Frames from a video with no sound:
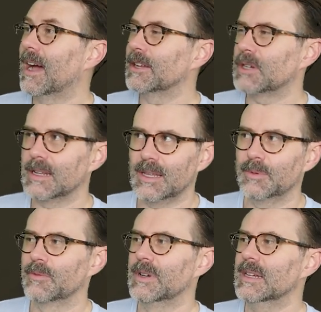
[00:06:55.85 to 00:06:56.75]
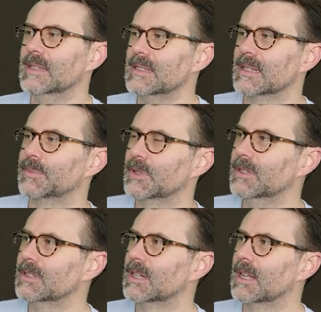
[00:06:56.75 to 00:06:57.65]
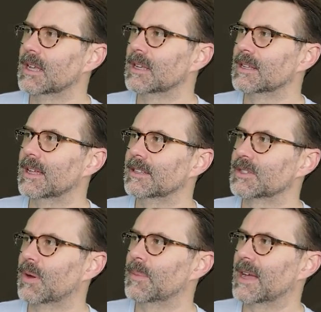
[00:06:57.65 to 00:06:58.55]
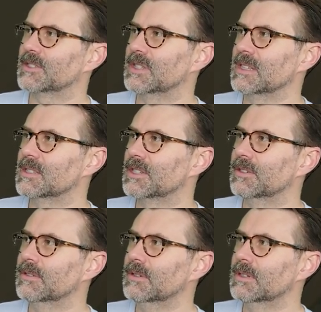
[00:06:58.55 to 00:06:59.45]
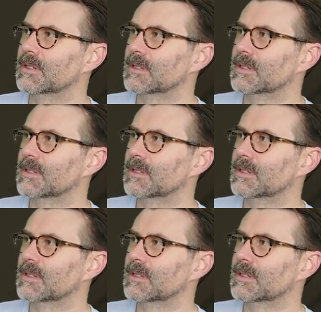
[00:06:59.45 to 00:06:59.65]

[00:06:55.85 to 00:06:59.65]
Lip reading: I try to keep it really simple. And so I'll match these two.